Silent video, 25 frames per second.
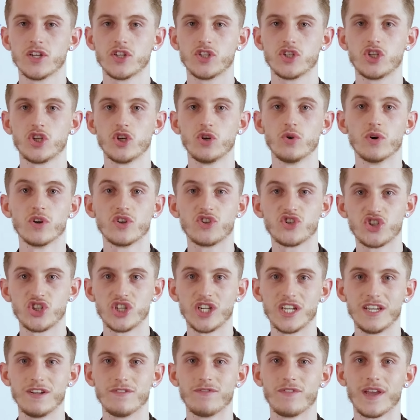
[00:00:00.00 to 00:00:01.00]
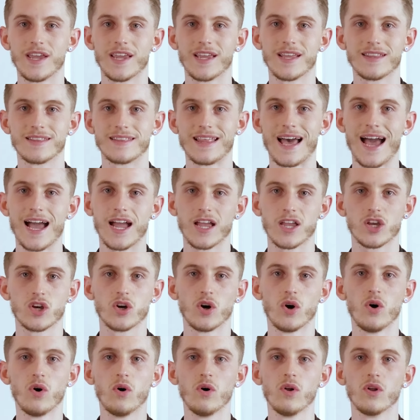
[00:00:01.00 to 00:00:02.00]
to achieving that
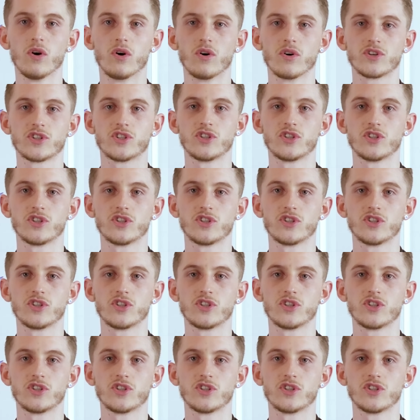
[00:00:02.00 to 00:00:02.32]
goal or